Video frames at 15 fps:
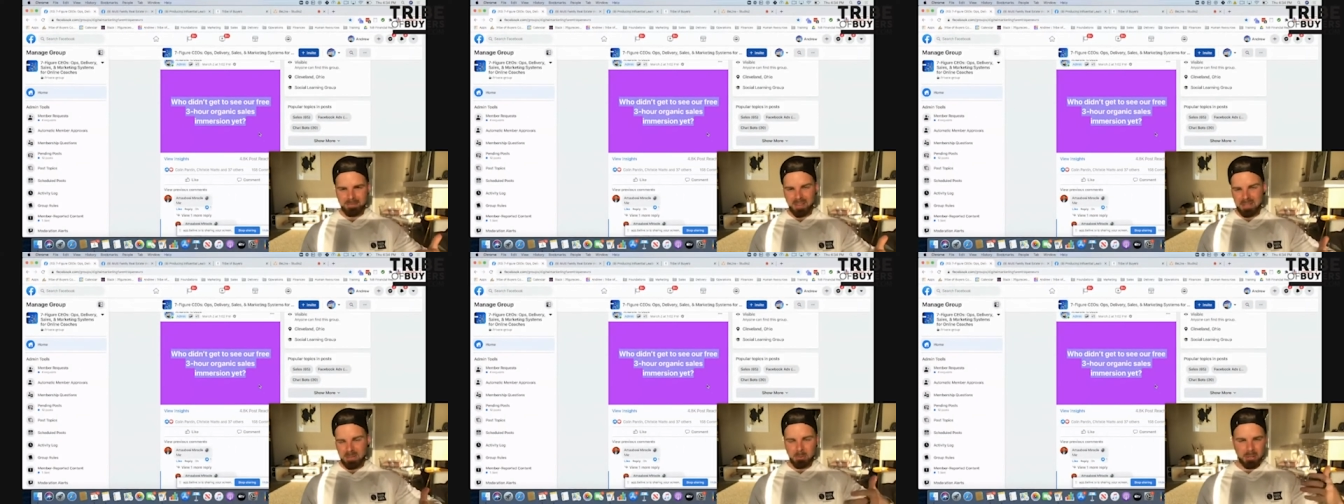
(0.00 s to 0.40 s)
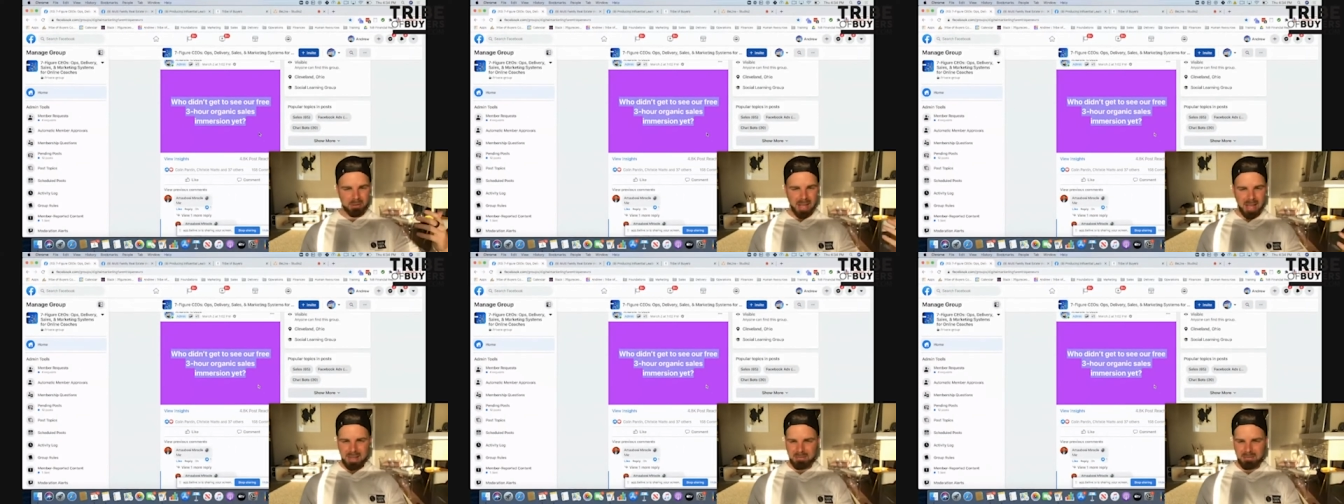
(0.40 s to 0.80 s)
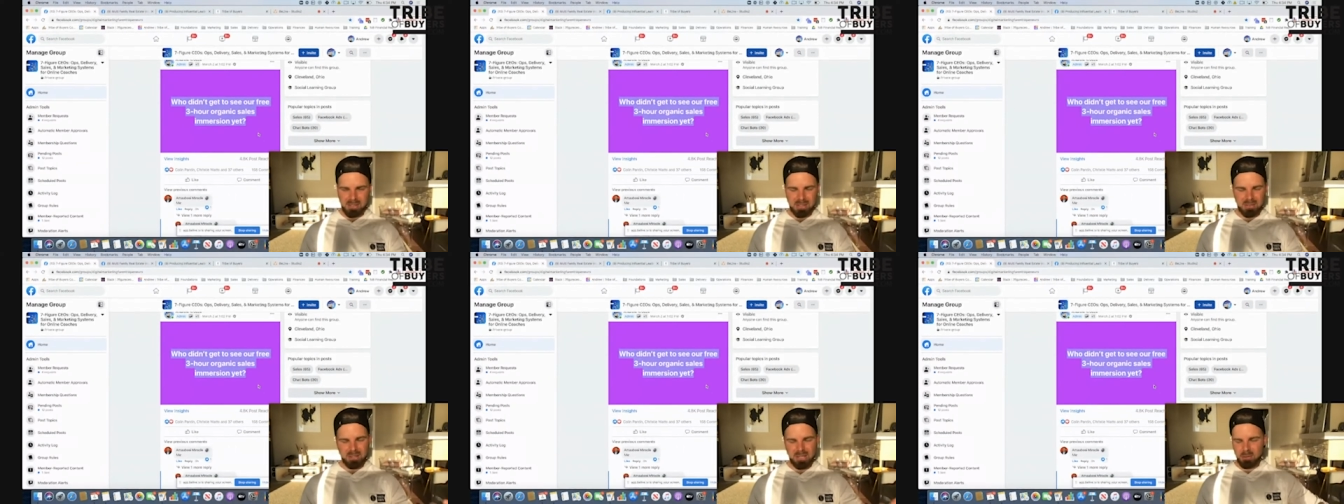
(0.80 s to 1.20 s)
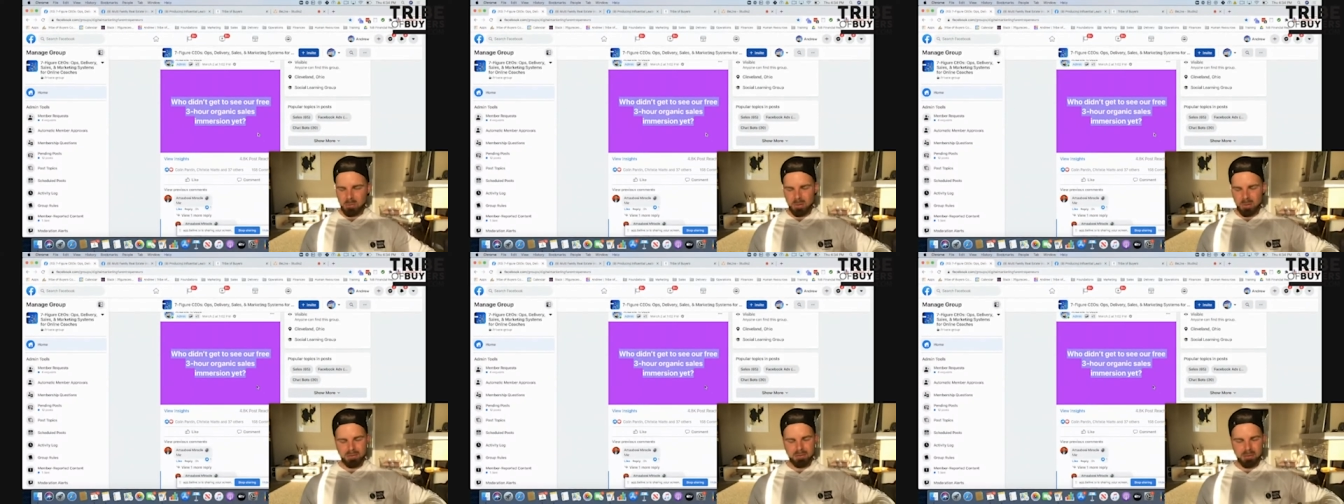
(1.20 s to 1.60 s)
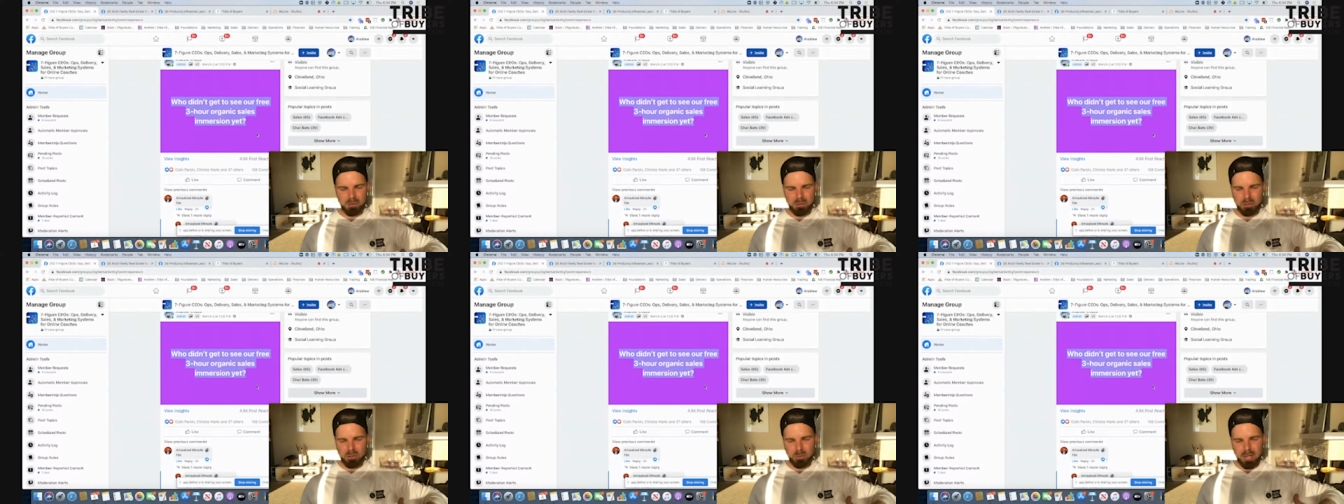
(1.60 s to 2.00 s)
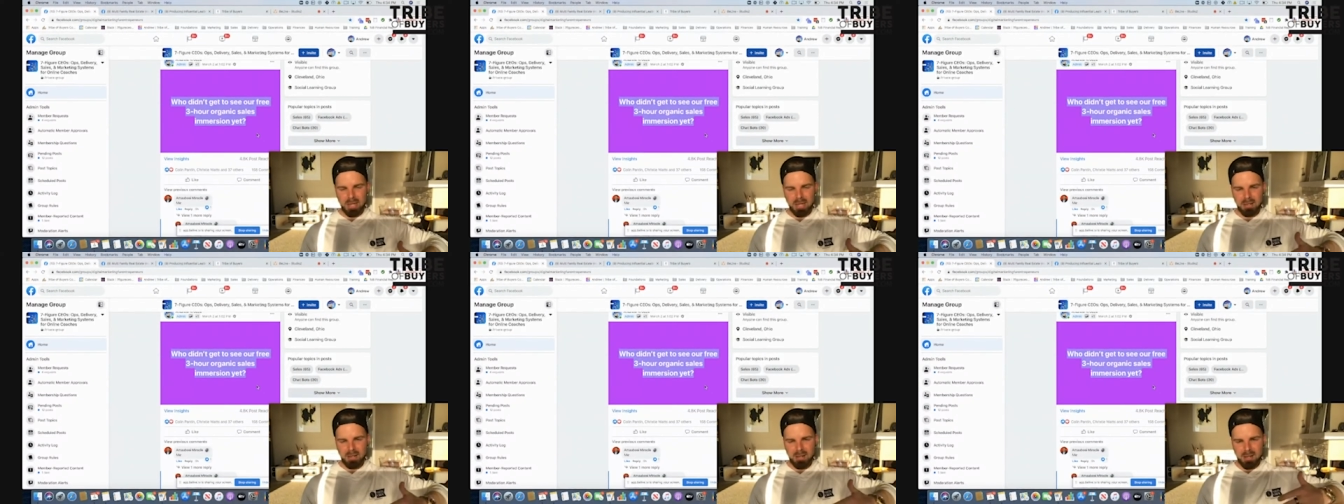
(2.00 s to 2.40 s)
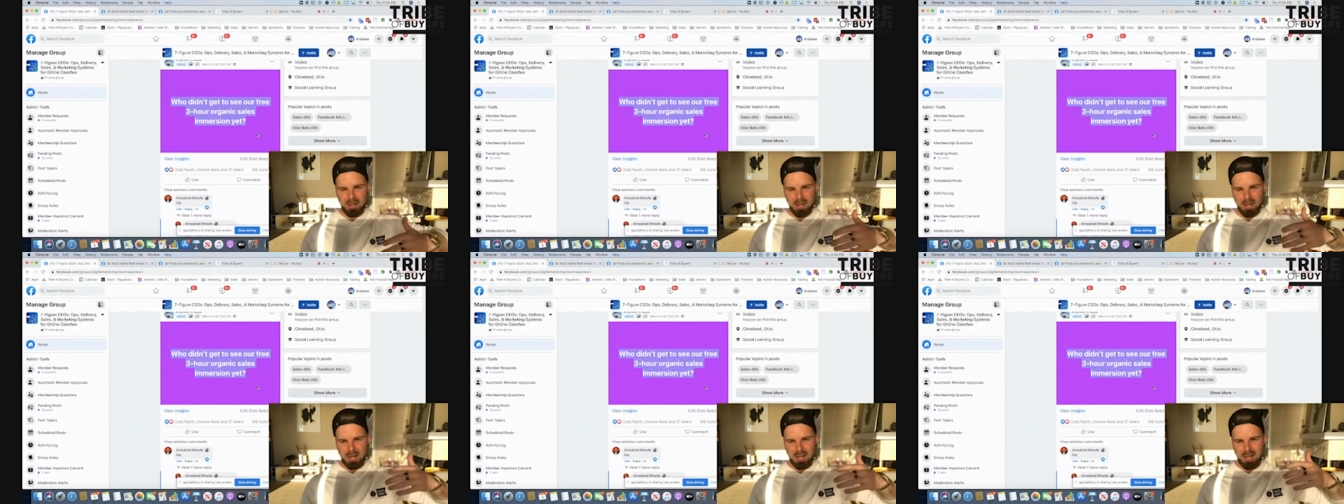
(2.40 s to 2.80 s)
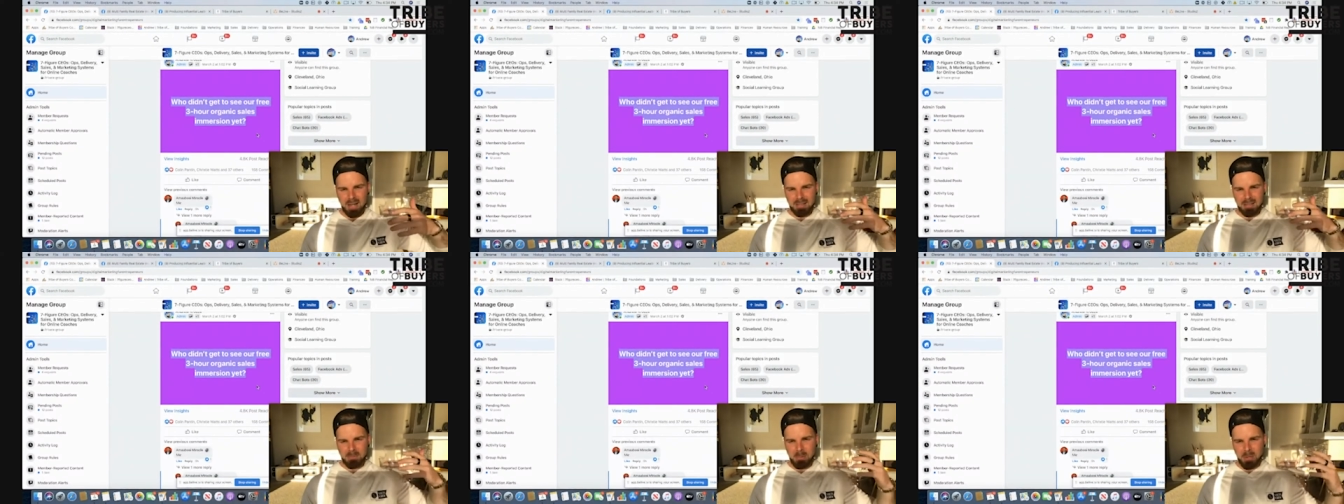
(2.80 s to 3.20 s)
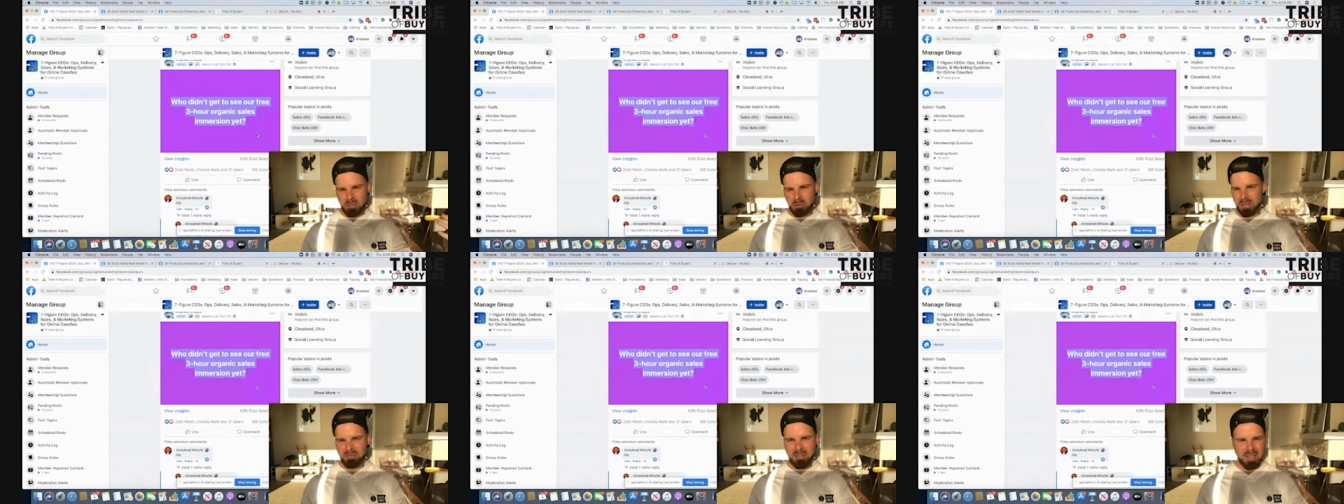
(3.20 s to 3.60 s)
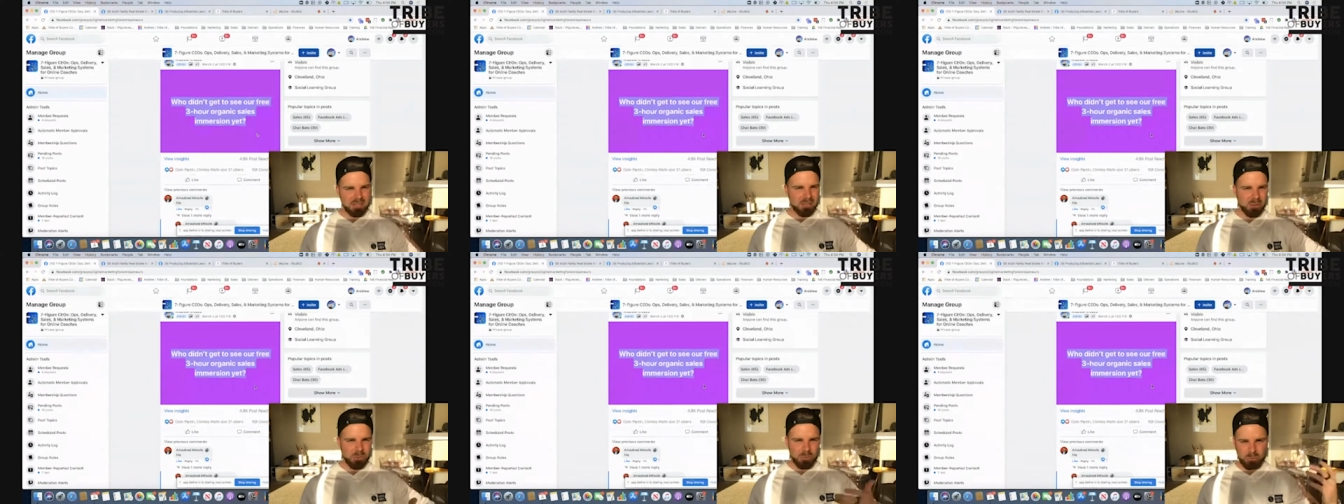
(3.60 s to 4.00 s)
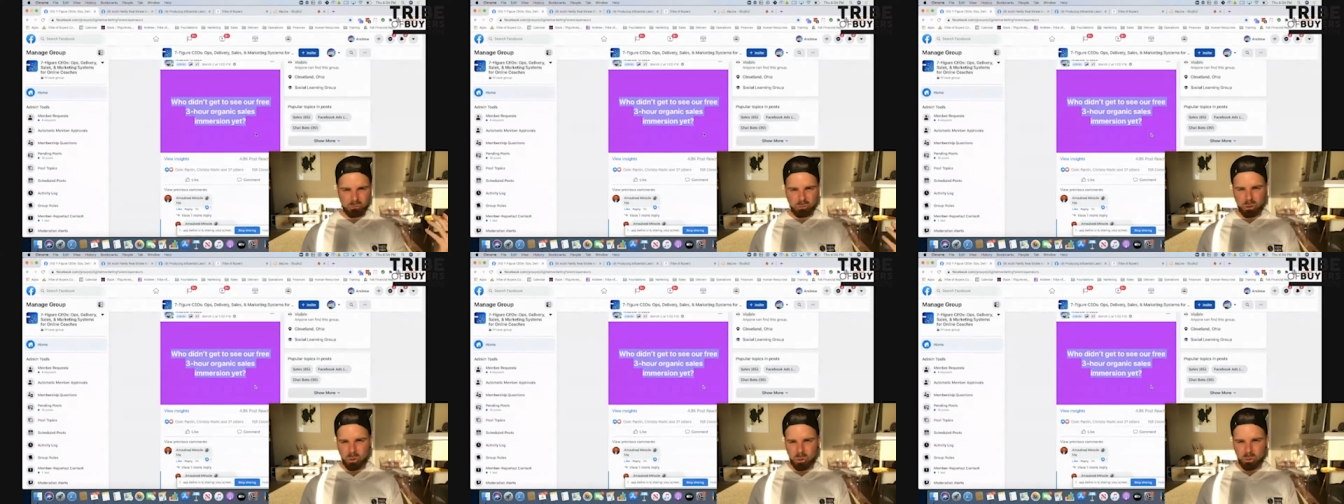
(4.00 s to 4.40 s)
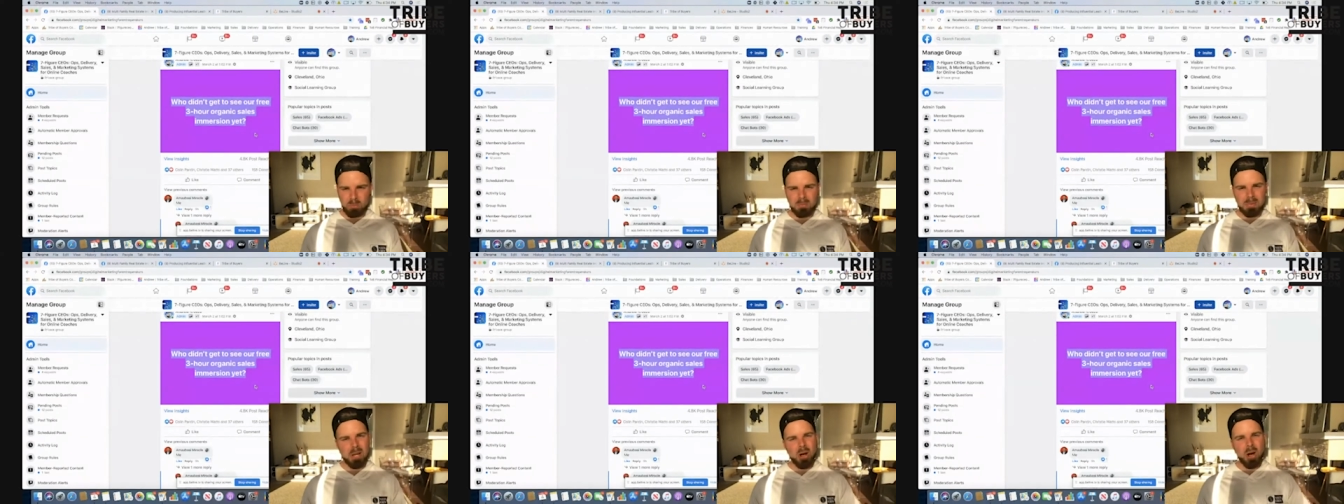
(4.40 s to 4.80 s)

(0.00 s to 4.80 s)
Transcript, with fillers: Facebook Lives, even, or if you're doing uh, special events through Zoom,